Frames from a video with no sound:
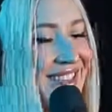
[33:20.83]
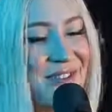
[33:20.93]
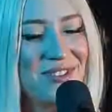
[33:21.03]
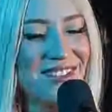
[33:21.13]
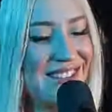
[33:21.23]
It
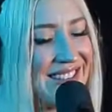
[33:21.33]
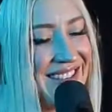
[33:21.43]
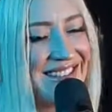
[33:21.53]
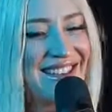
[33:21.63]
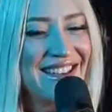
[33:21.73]
was,
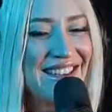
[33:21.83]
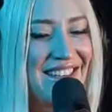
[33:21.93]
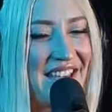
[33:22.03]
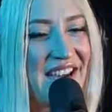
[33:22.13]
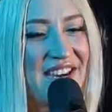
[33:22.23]

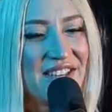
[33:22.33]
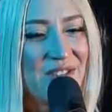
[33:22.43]
yeah.